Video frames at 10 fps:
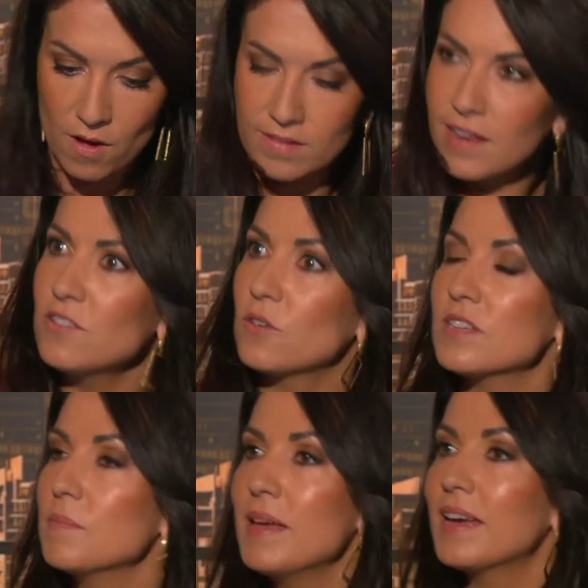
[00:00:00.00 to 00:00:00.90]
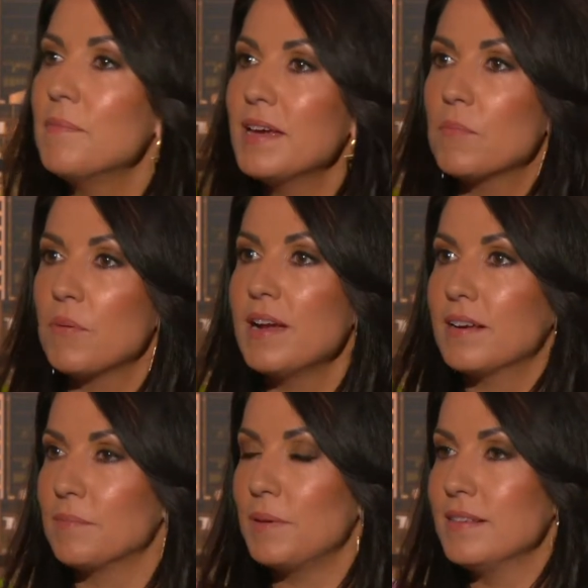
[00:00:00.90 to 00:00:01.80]
I'd say so, because it can make or break
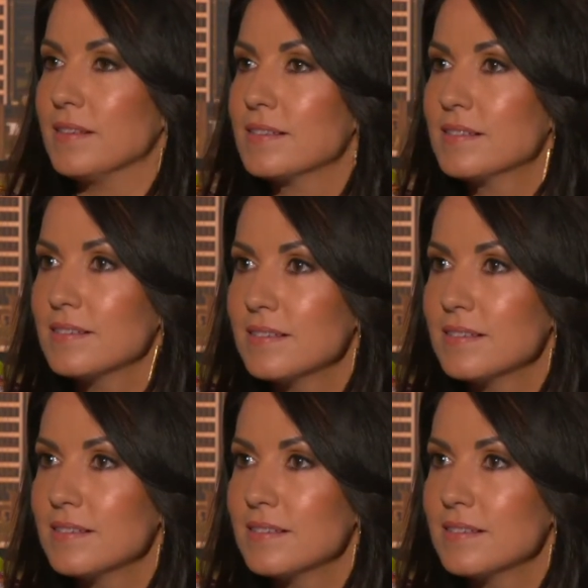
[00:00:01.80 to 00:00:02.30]
a business.